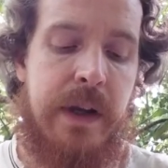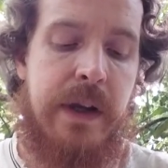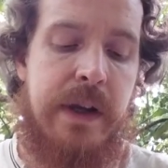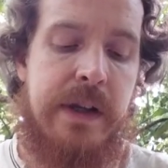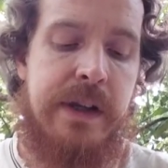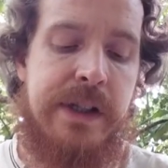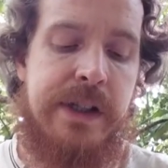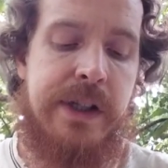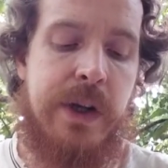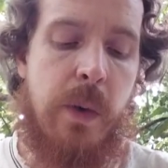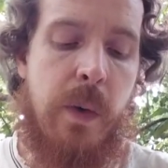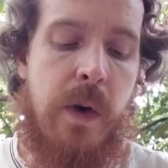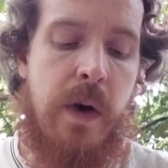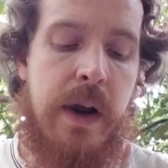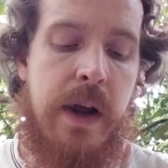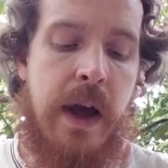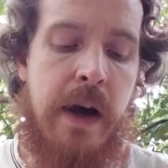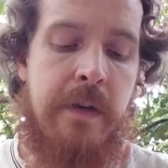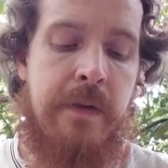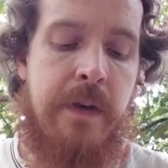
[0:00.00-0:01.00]

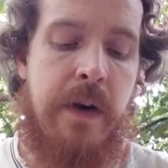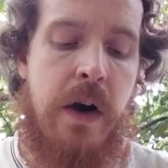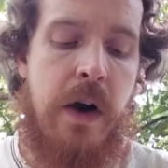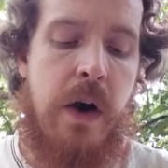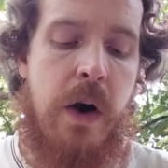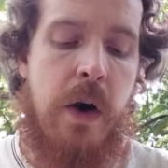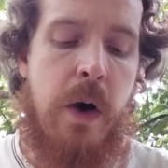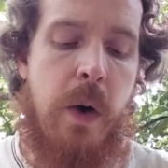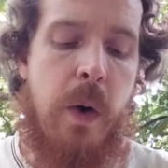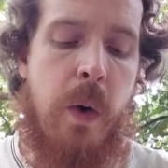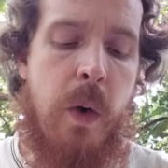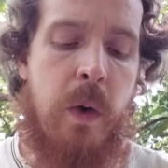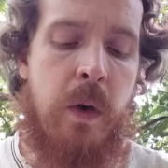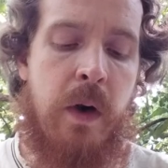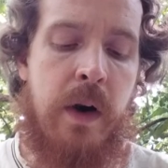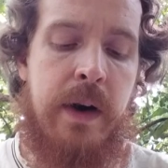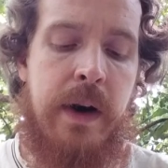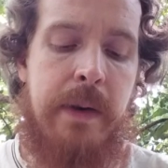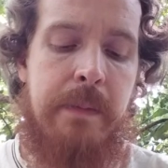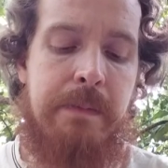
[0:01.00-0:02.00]
Story of
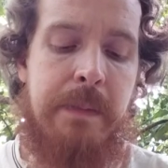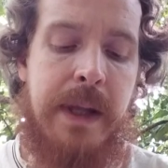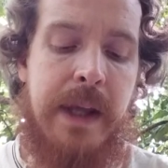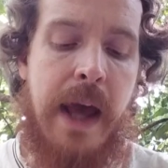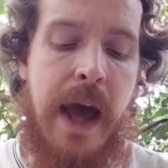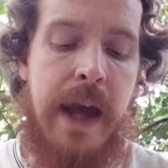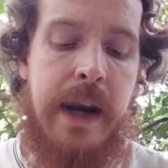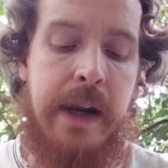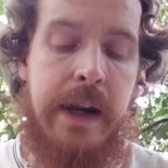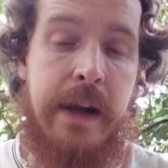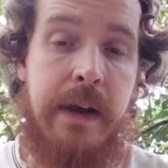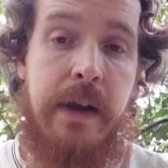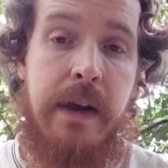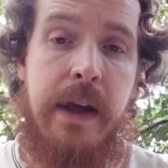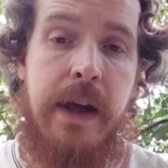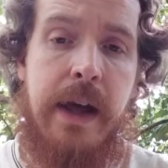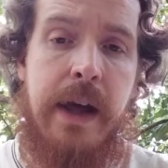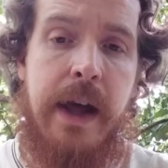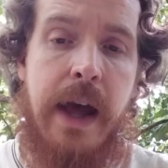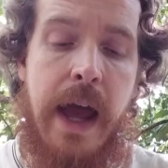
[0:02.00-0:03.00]
Orrin B. Eddy,
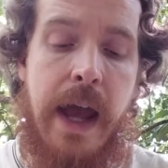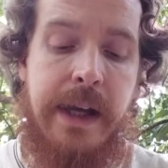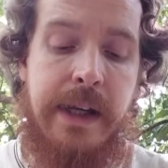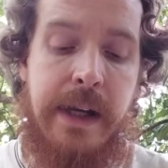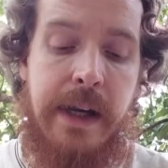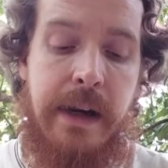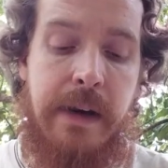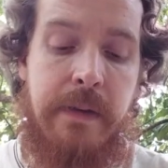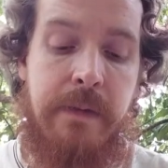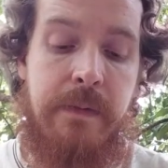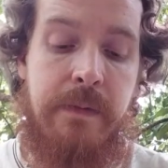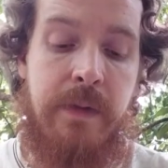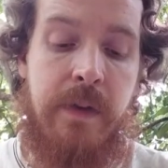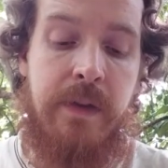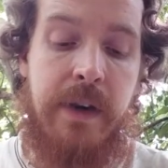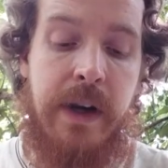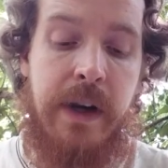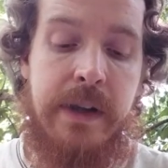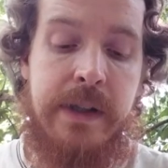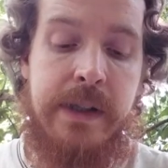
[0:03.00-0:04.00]

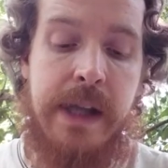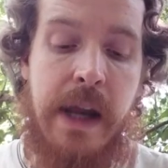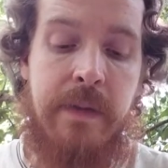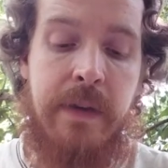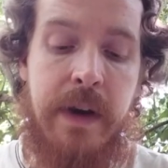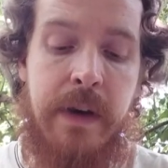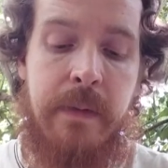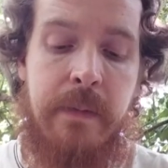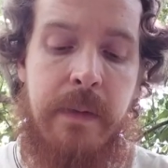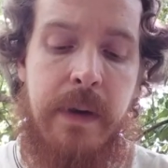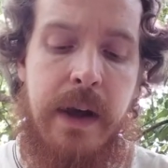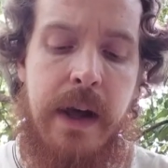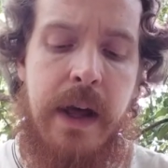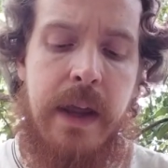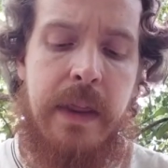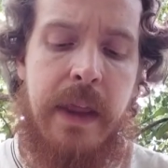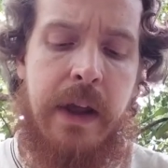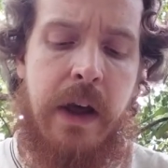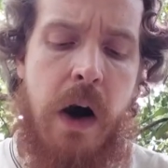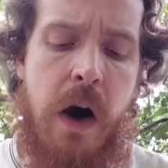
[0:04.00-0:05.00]
1857.
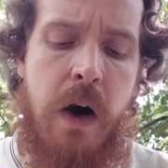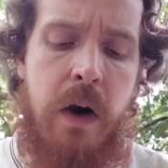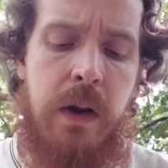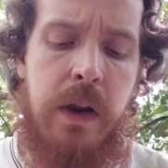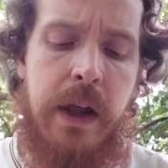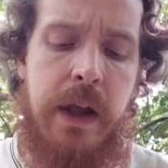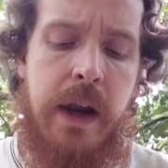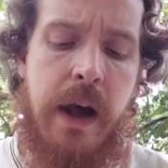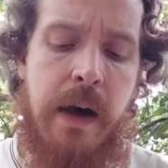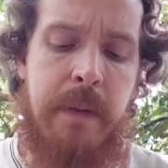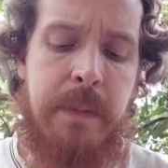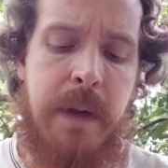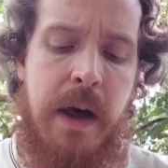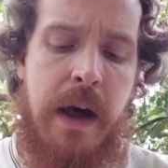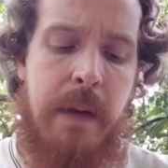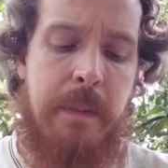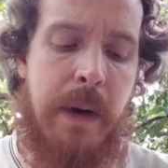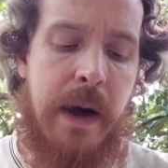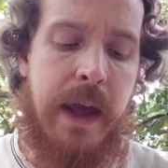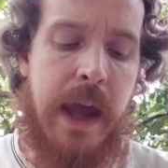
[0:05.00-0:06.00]
They call it up
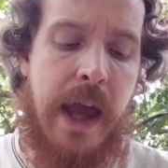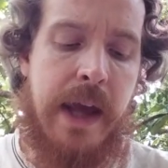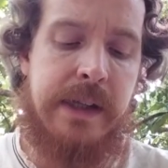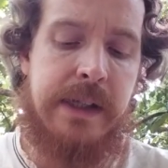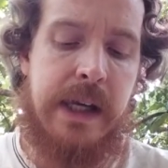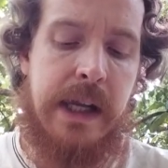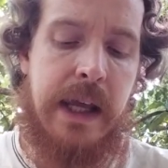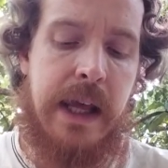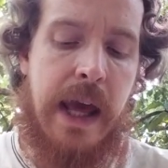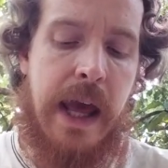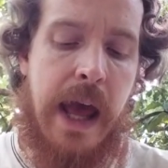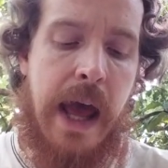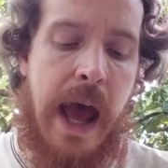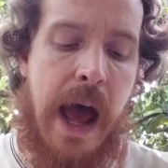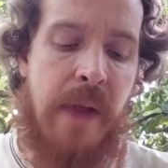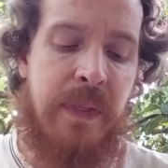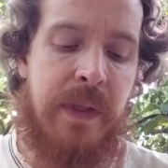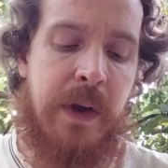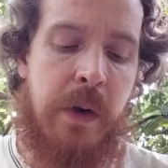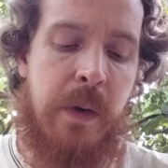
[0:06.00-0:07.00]
by gazing
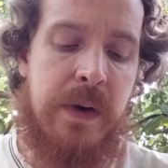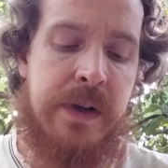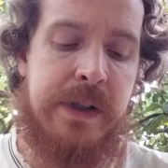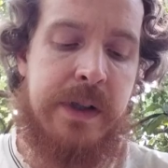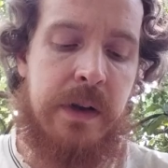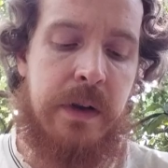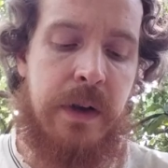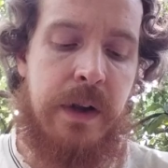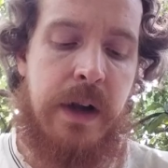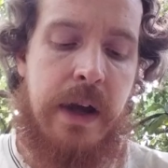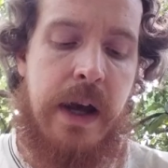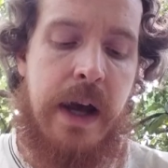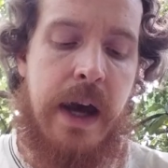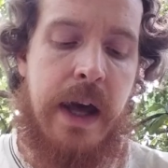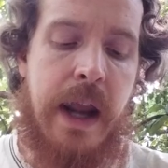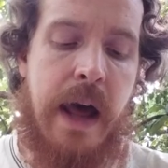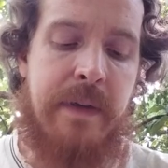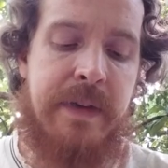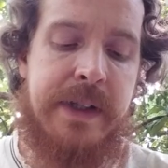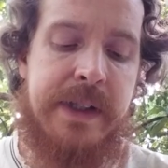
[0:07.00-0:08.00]
at the crystal and
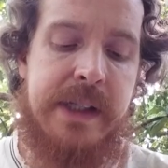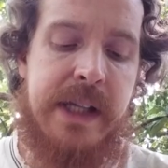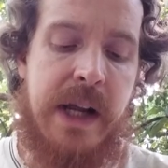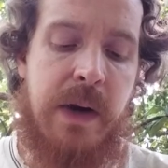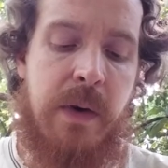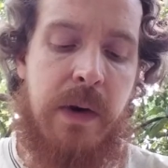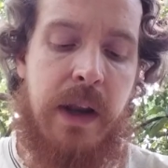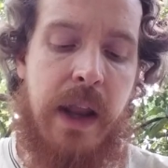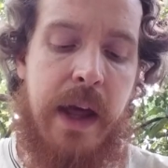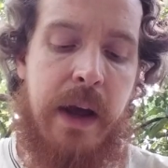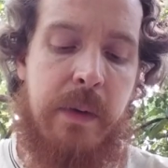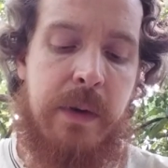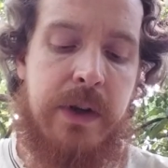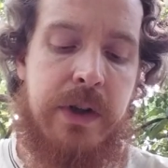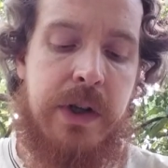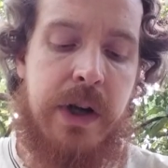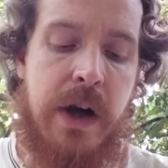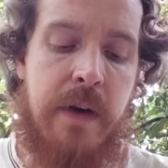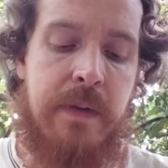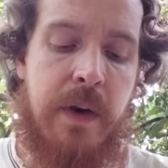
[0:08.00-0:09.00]
have a secret
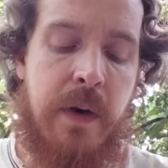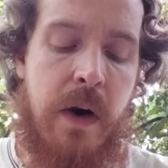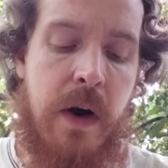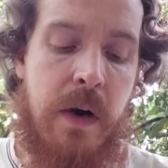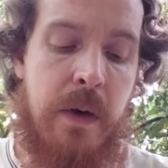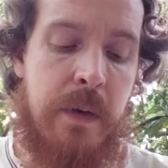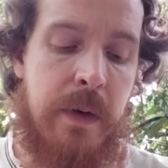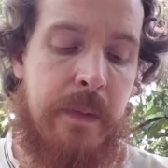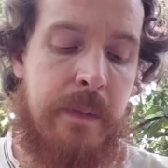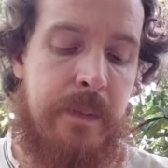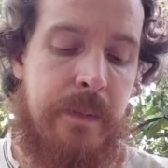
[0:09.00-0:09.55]
language of their own.